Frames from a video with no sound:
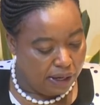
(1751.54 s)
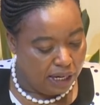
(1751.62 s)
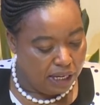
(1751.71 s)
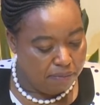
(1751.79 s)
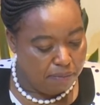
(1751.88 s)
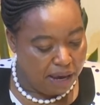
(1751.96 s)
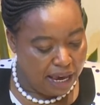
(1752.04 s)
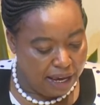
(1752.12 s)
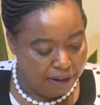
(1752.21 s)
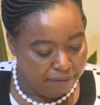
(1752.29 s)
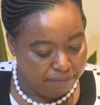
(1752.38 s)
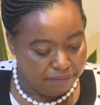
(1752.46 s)
In
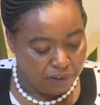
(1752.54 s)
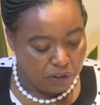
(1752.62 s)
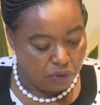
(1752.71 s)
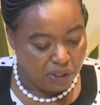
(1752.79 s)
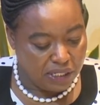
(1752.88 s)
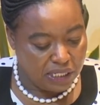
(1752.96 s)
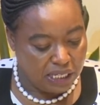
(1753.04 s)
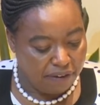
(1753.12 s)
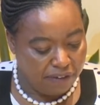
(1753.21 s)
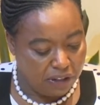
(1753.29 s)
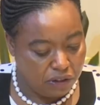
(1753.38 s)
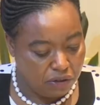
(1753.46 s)
May
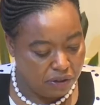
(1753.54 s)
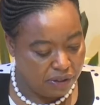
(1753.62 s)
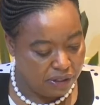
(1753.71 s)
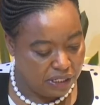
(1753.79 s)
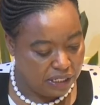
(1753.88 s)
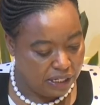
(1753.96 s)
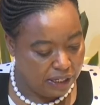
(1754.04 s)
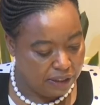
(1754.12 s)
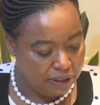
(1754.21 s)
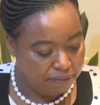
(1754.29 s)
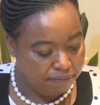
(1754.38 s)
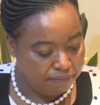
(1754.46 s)
27th to
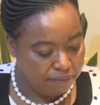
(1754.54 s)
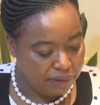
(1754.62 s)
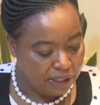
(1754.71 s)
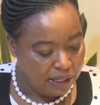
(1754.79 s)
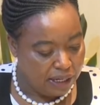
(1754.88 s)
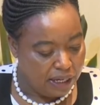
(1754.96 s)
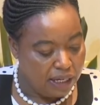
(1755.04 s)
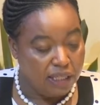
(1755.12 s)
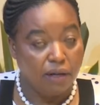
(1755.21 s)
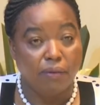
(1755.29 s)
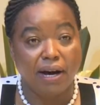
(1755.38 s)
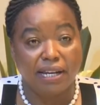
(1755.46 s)
30th,
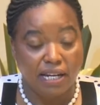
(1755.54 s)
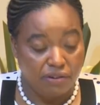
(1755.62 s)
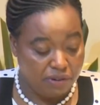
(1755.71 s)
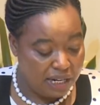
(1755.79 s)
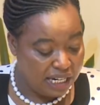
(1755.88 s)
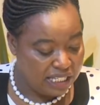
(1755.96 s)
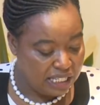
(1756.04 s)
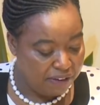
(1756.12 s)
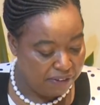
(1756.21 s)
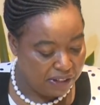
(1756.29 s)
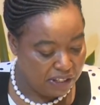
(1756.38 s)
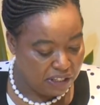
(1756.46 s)
the
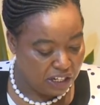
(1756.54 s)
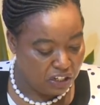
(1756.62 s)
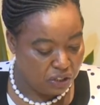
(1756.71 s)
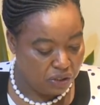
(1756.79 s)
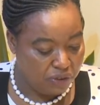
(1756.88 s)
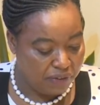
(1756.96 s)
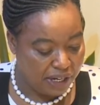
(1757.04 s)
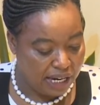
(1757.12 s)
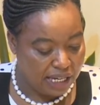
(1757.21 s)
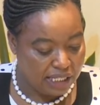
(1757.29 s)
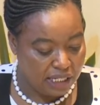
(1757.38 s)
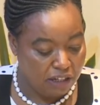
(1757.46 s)
107th session of the
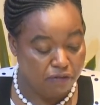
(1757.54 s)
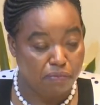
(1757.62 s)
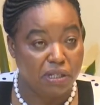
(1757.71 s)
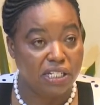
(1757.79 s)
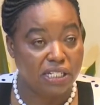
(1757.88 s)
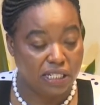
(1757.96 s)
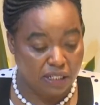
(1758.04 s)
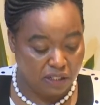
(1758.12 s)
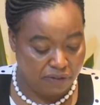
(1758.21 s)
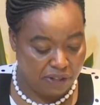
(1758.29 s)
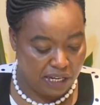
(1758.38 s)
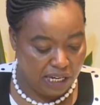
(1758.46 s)
Council of Ministers
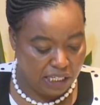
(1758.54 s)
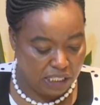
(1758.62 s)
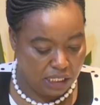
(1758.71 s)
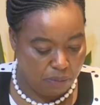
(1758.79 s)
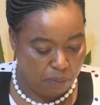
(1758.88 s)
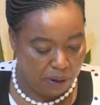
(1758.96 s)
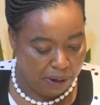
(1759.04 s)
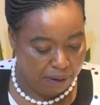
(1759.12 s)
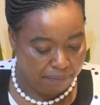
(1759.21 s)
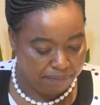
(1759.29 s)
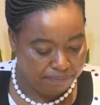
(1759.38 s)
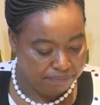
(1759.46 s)
of the
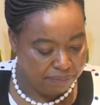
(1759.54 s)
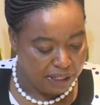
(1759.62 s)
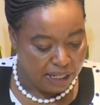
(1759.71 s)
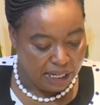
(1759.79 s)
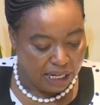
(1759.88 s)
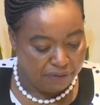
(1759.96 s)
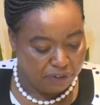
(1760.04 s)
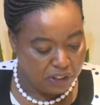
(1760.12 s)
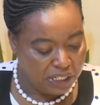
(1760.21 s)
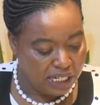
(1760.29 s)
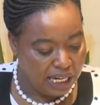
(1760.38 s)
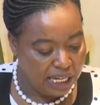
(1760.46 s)
ACP and
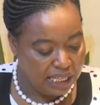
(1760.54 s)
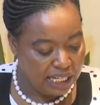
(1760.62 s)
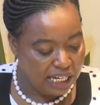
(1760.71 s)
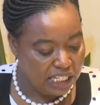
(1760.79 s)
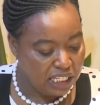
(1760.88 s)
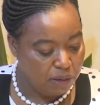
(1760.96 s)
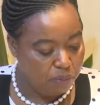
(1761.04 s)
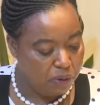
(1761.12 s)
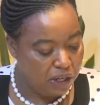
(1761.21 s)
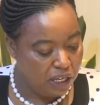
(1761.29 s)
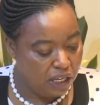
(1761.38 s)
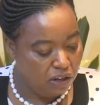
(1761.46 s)
48th
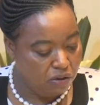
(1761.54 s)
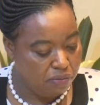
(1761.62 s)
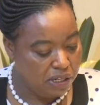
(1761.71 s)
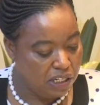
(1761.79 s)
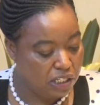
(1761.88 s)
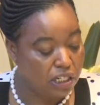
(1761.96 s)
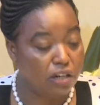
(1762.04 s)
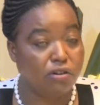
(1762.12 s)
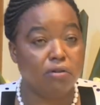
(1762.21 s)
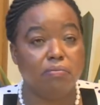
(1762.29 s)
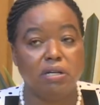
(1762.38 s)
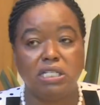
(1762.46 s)
ACP EU
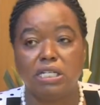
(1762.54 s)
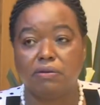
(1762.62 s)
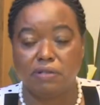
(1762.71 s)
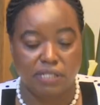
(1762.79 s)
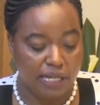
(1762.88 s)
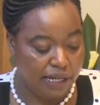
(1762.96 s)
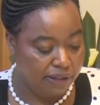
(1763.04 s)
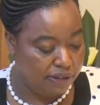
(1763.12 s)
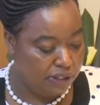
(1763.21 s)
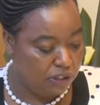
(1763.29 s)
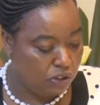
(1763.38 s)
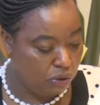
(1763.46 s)
ministerial meeting was held
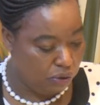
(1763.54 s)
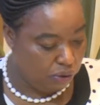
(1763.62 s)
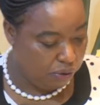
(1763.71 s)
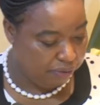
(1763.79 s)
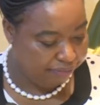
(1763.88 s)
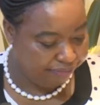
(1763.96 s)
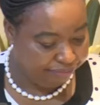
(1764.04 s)
in Togo